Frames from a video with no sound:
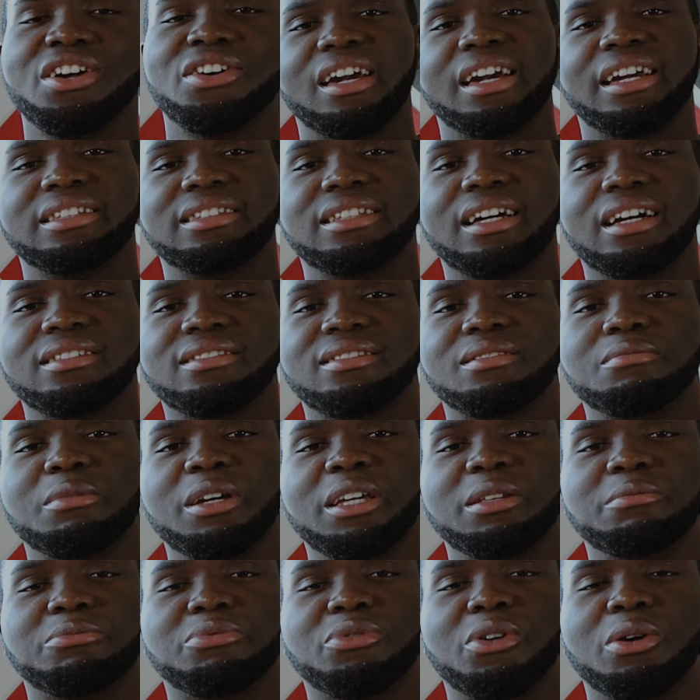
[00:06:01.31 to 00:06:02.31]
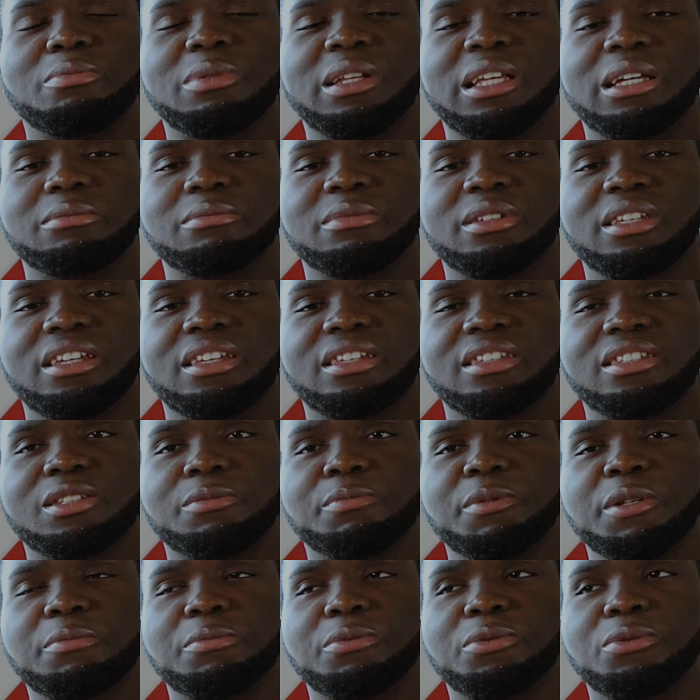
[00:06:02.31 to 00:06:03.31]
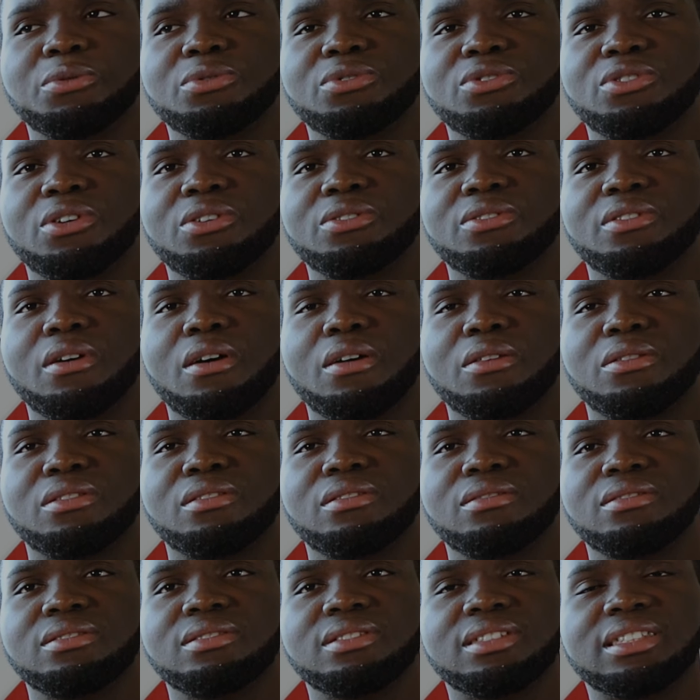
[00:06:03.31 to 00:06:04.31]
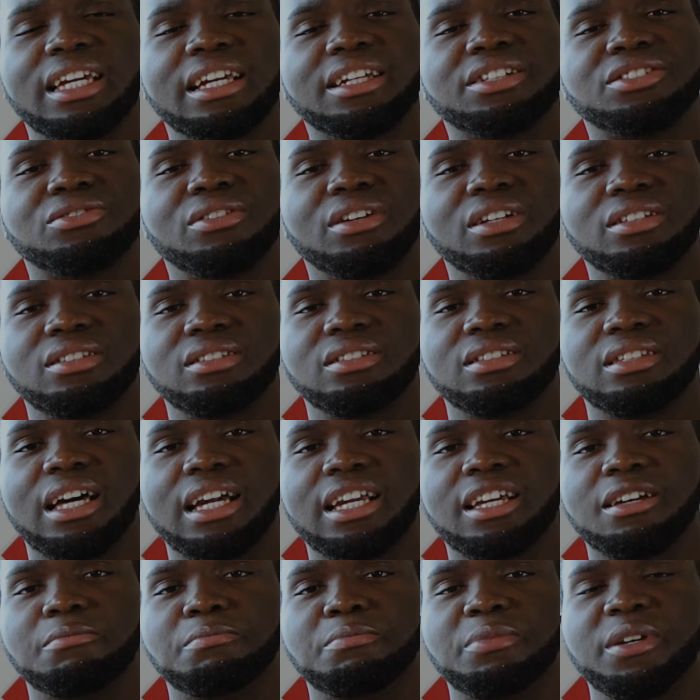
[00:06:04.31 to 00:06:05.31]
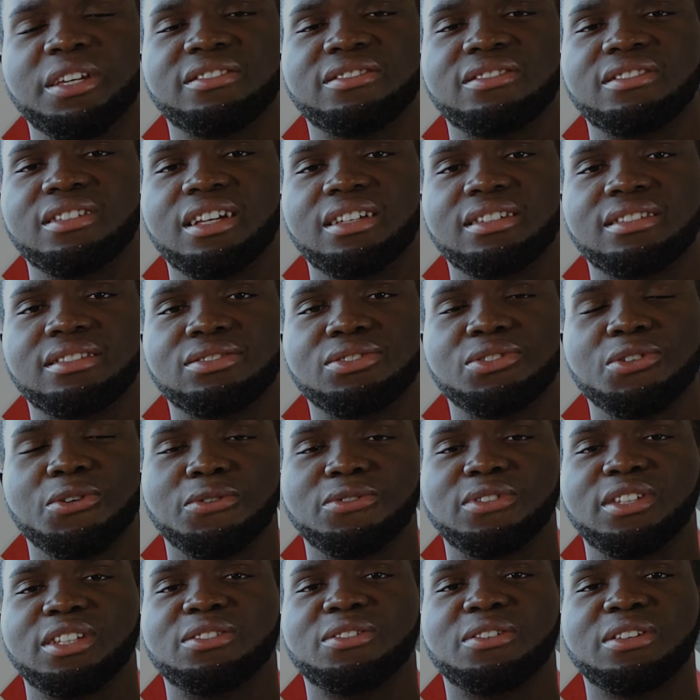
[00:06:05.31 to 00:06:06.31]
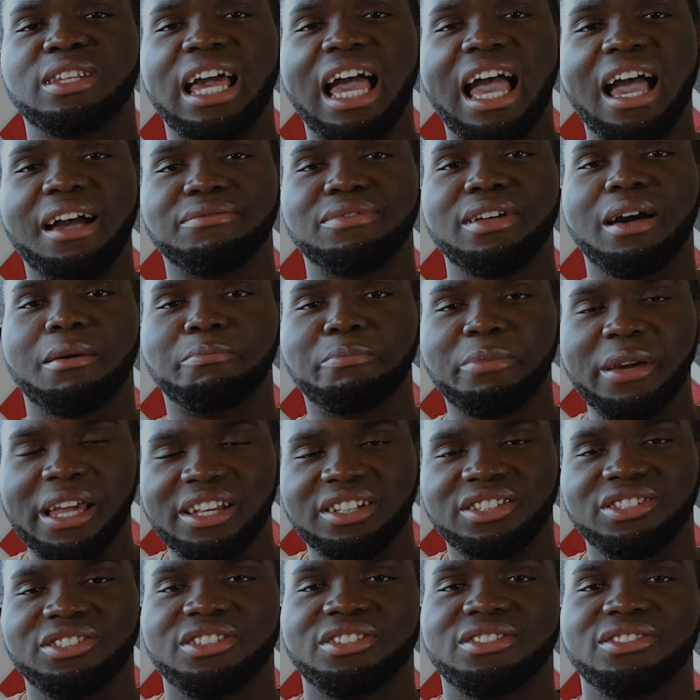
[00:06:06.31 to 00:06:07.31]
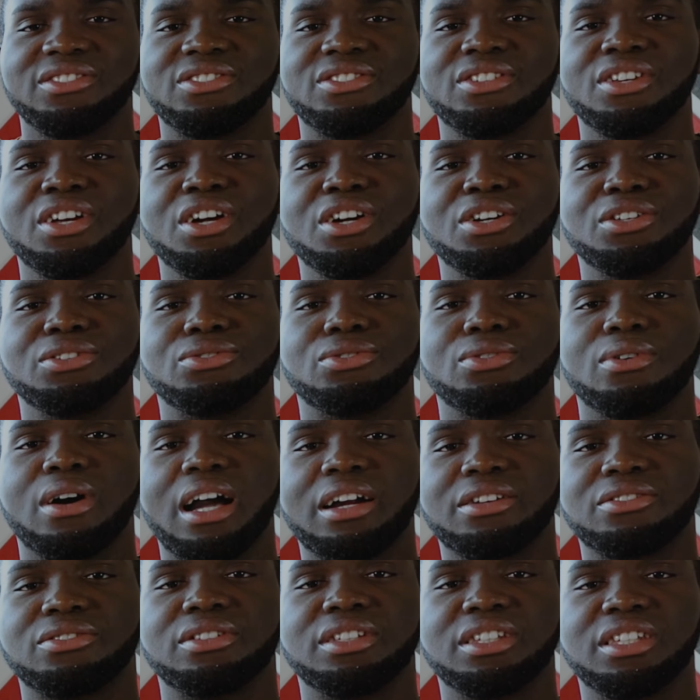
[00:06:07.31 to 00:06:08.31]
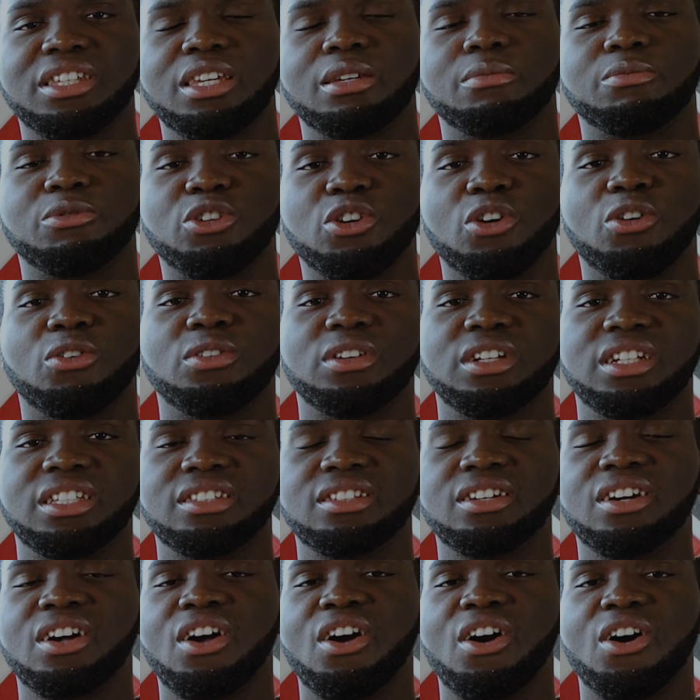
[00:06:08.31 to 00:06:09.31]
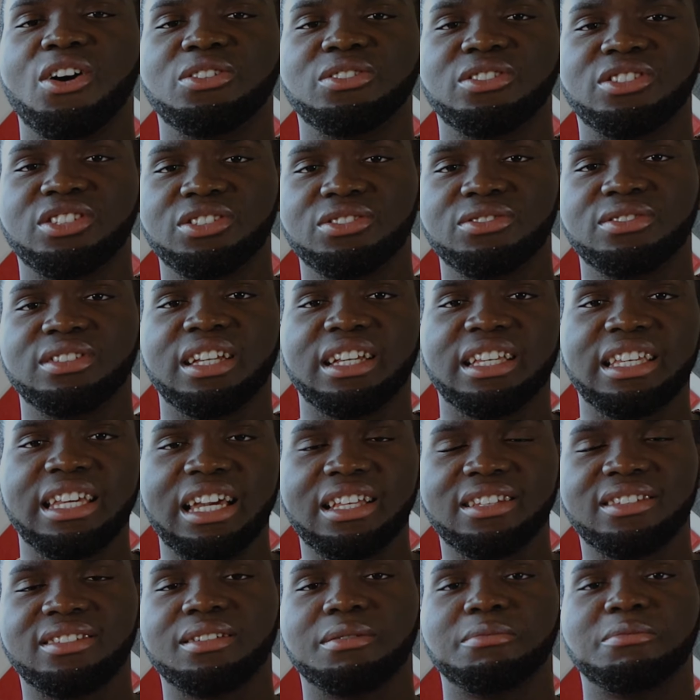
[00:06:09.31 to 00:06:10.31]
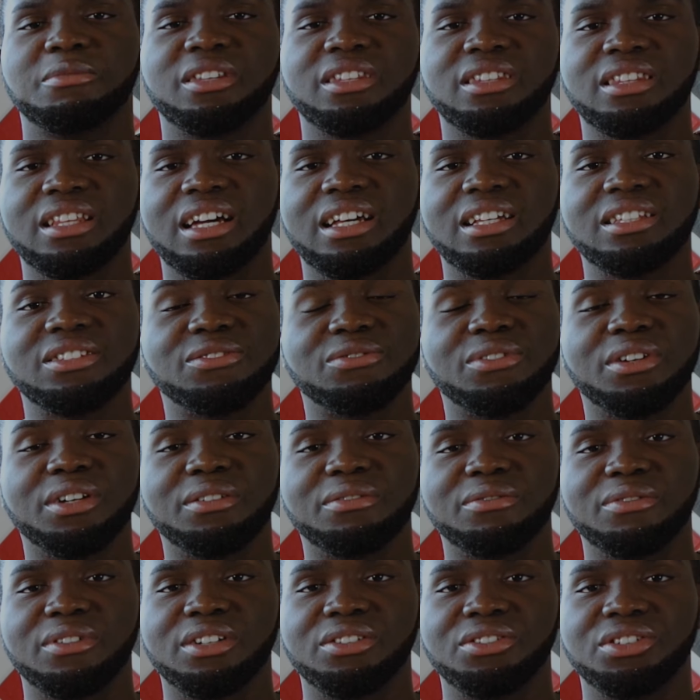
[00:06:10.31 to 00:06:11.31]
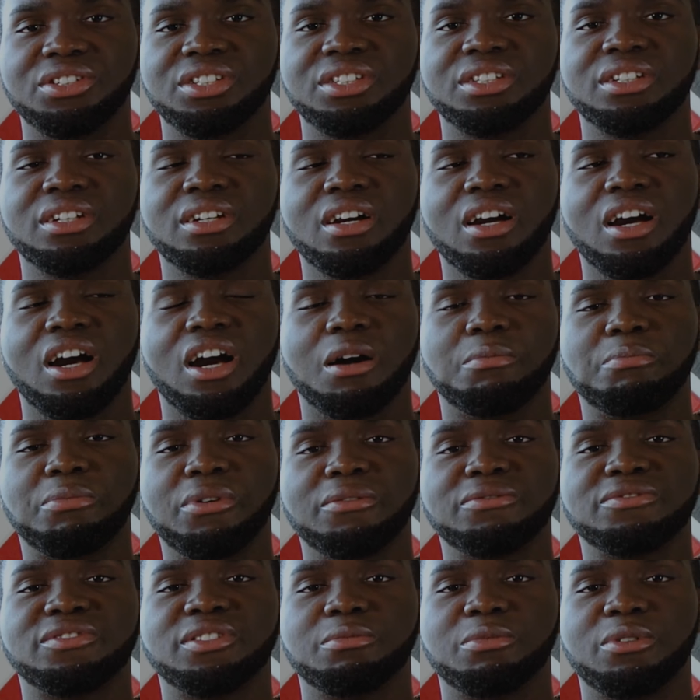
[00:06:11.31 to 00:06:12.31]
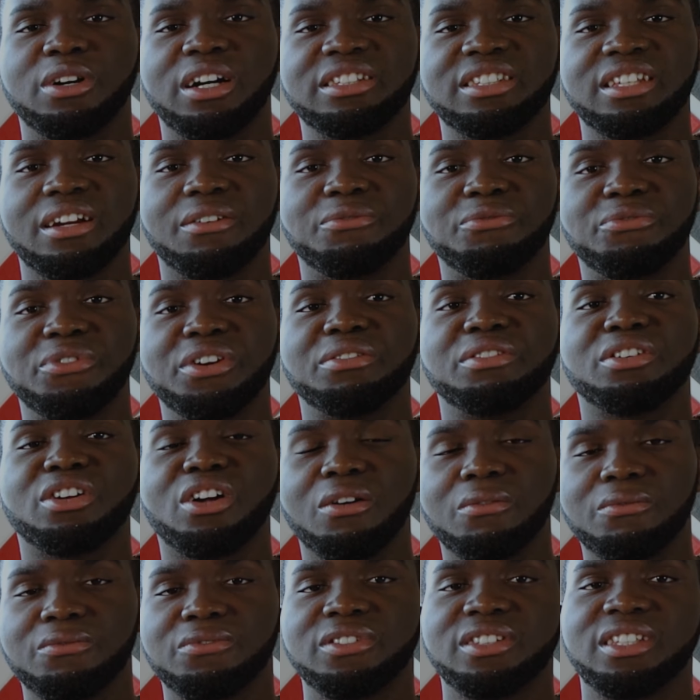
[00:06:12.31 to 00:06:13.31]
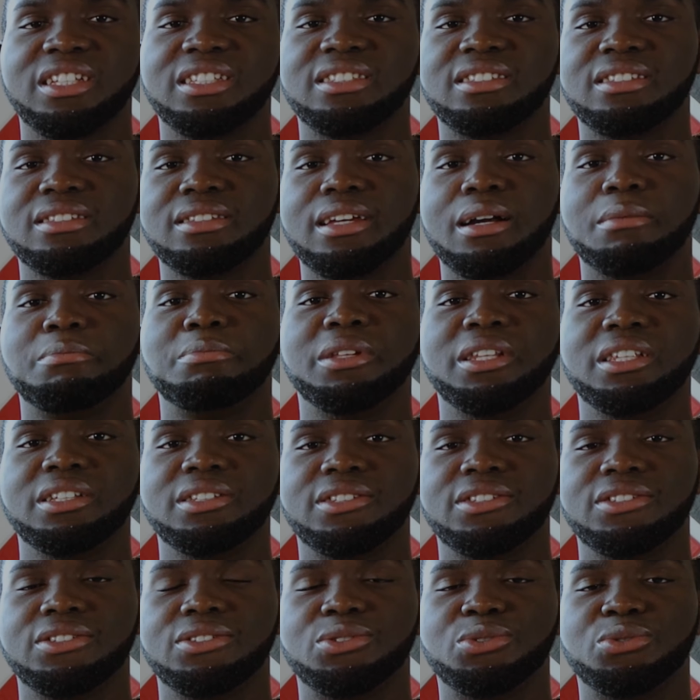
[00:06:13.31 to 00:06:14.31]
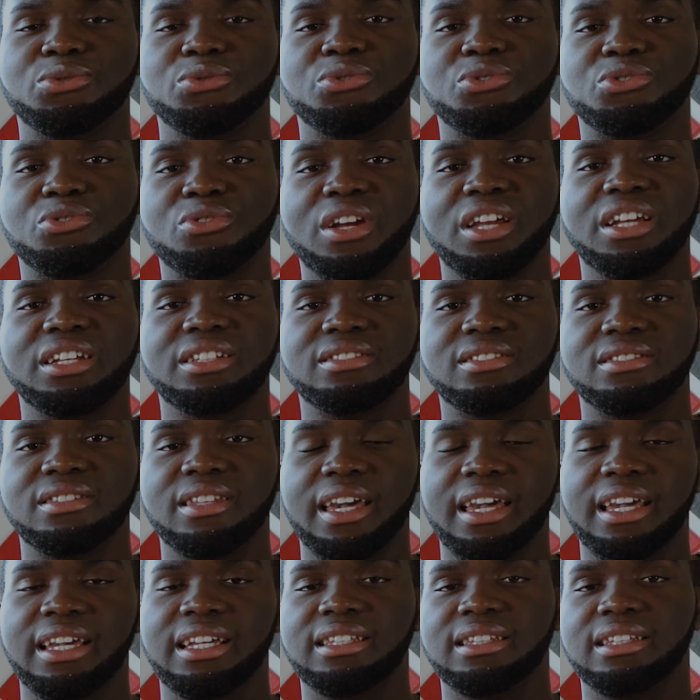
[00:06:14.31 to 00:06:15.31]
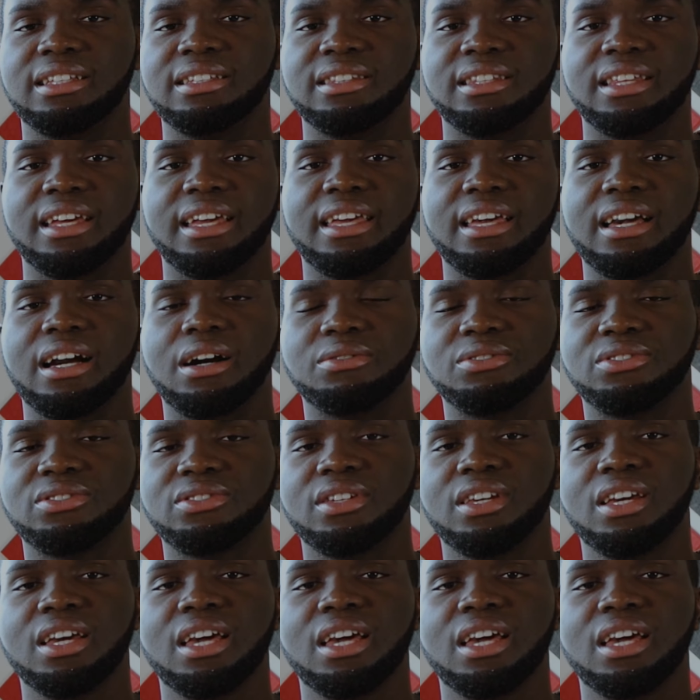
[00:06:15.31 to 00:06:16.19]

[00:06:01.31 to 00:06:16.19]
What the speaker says: And that's the main problem, is people don't take trading like a business, so they don't have that patience to actually keep going until they get something that is very, very profitable, and they are very confident in their ability to trade day in and day out.